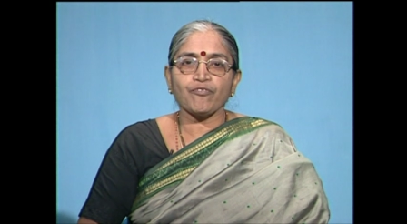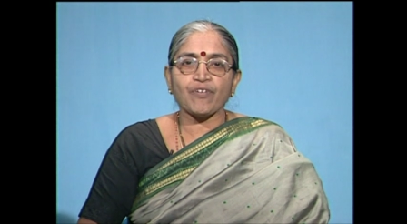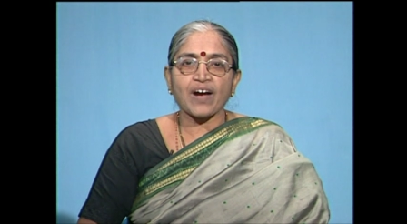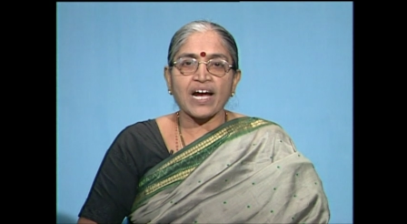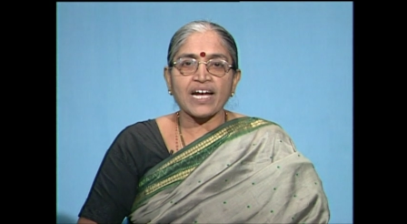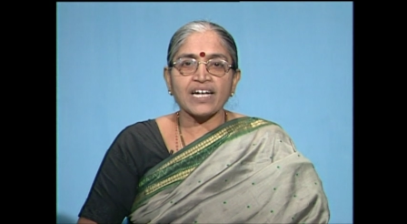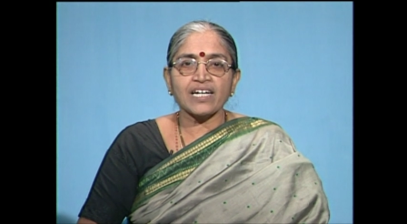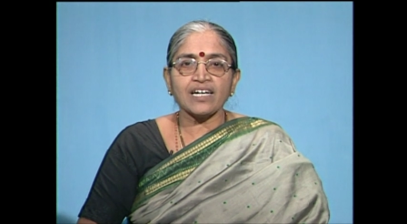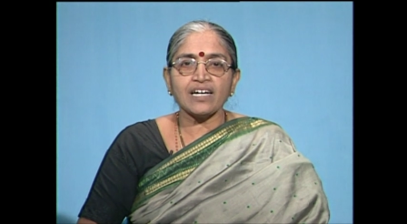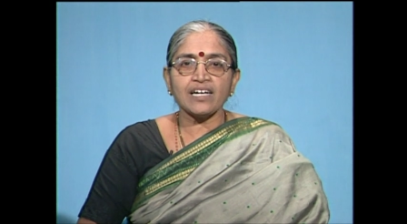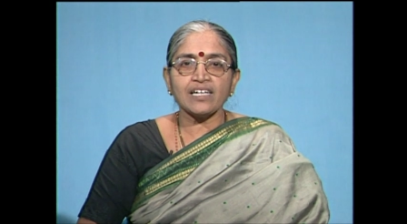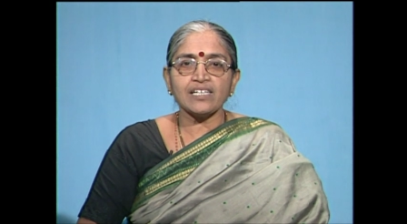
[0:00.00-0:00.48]

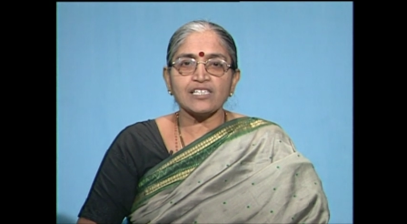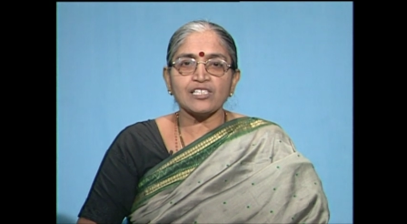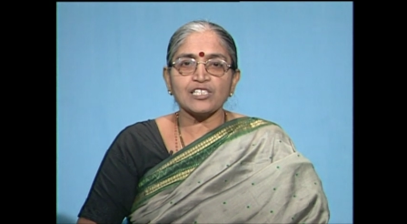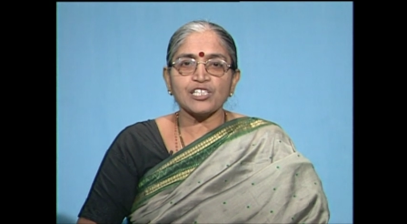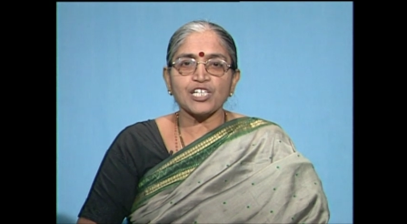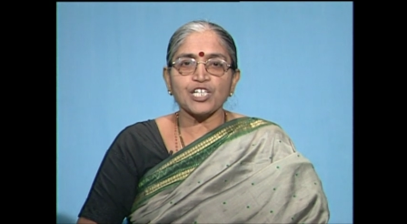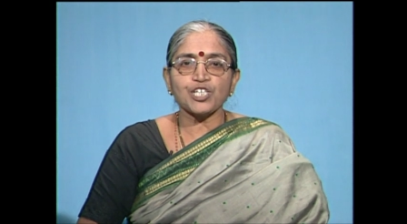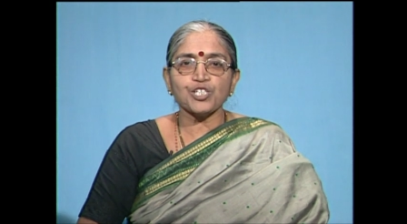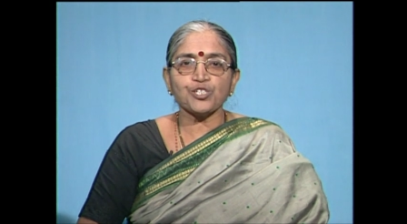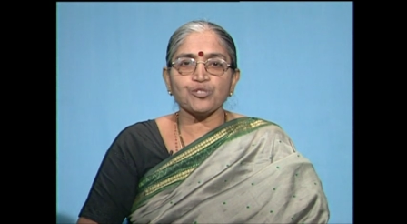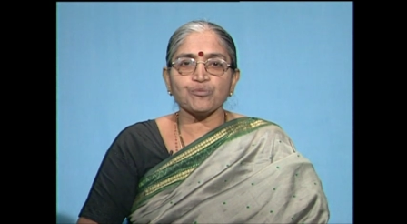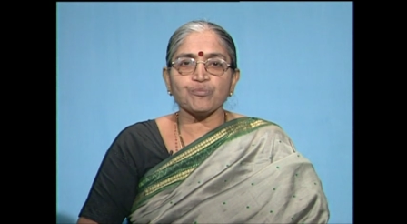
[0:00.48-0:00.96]
finally
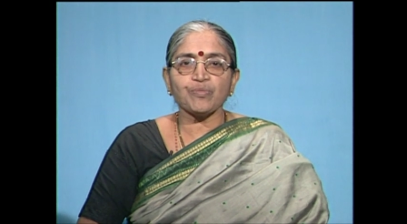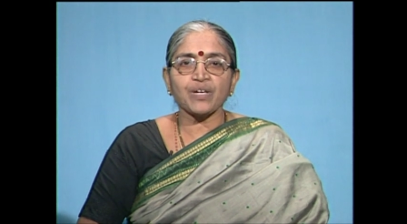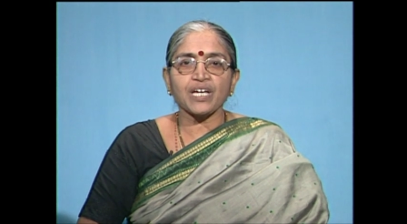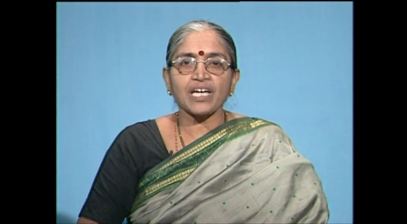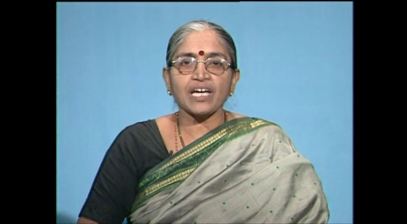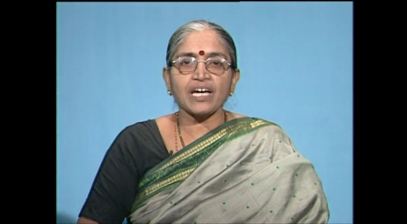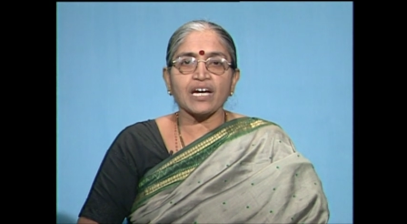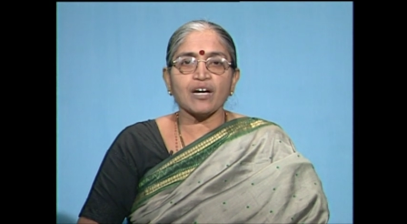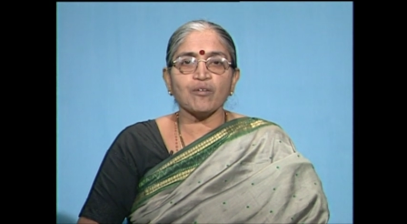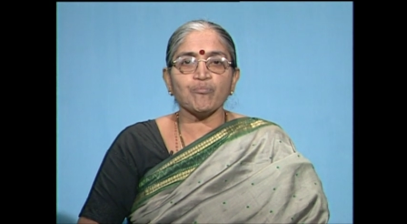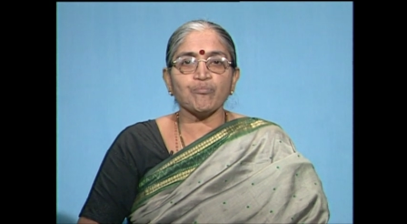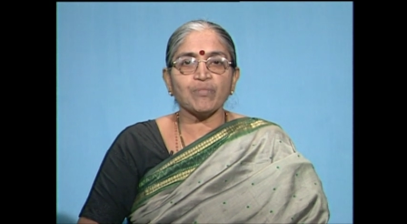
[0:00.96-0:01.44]
seen to
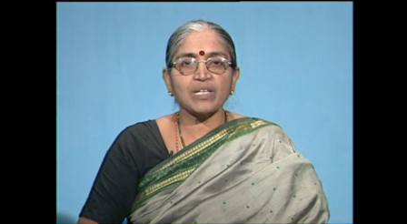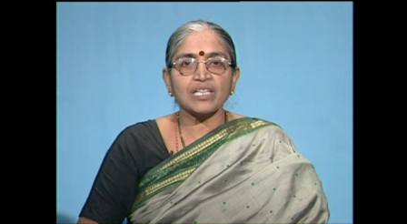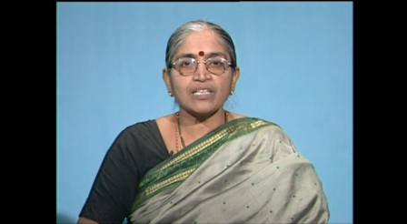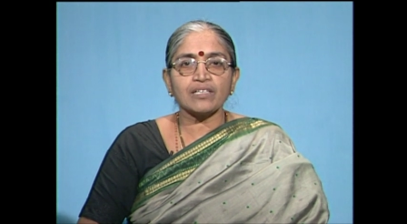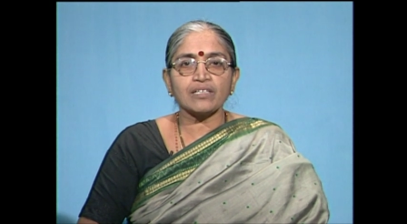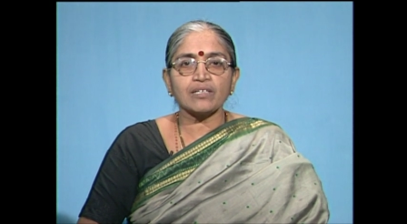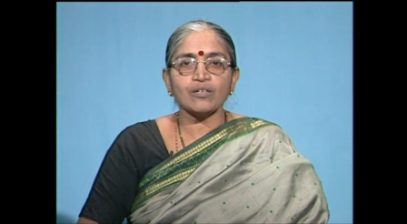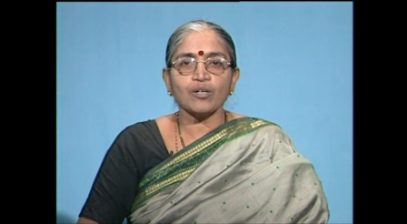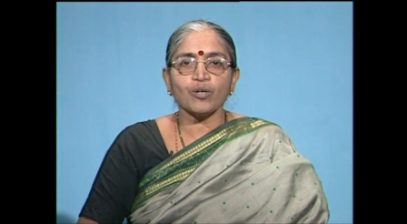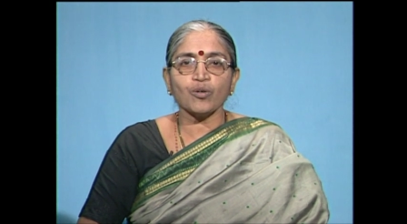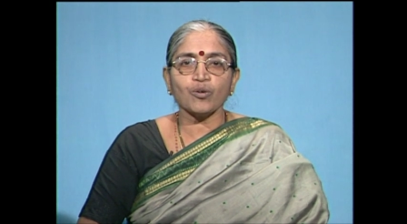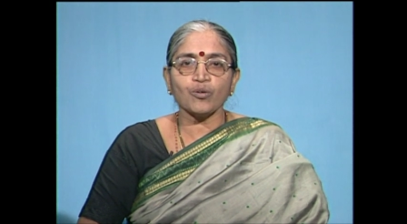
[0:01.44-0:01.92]
be a
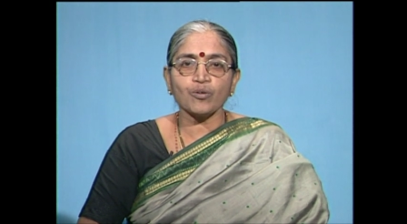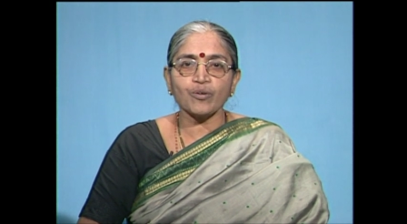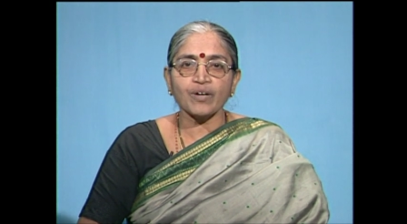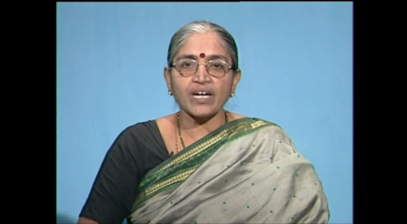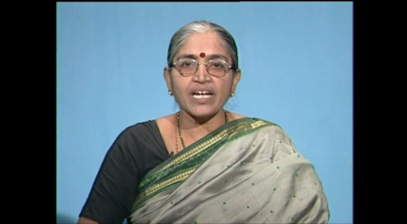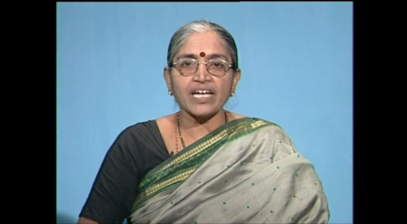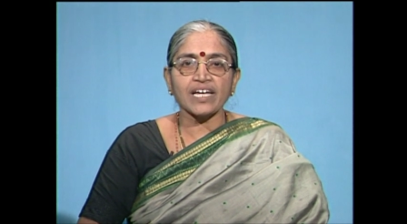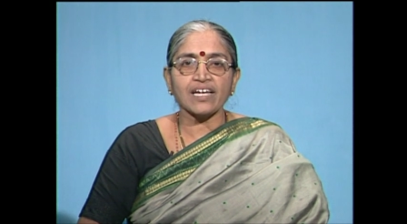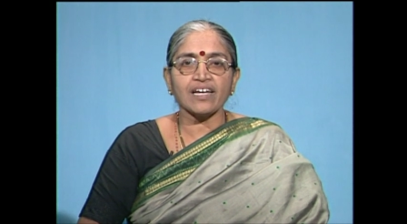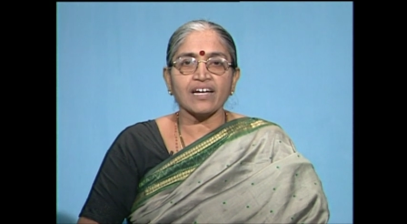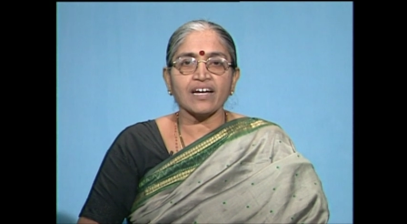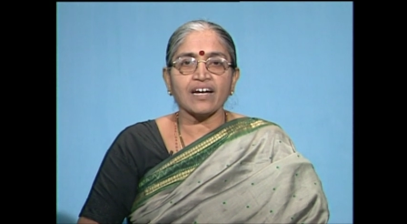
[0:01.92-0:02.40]
myth
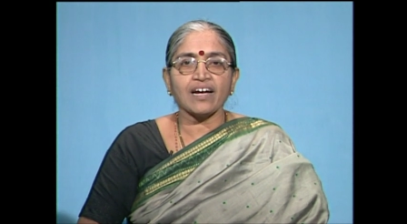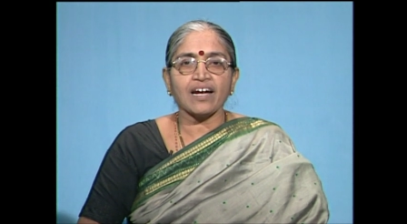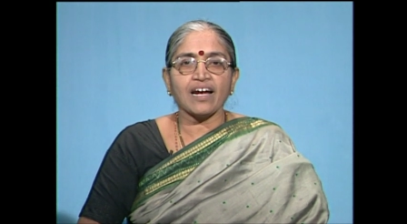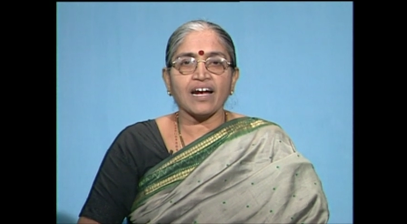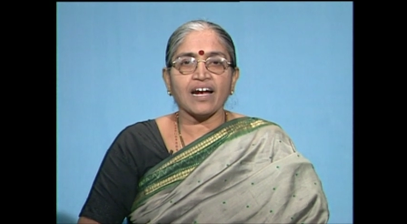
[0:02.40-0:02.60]
only